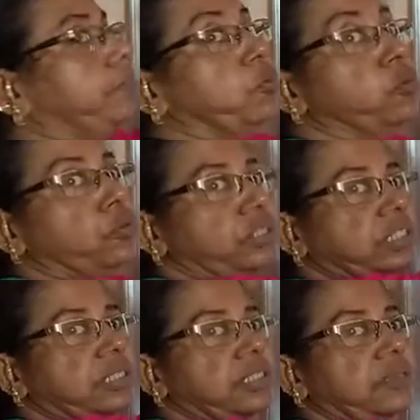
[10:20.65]

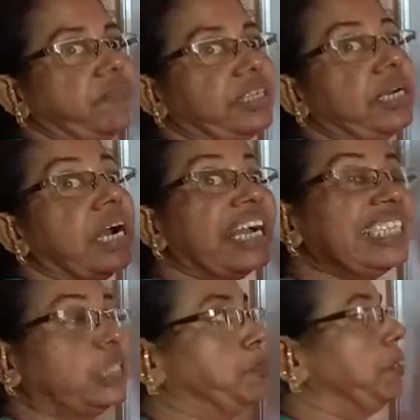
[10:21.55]
moves with a high
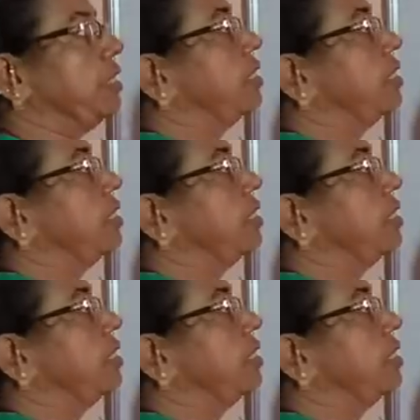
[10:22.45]
speed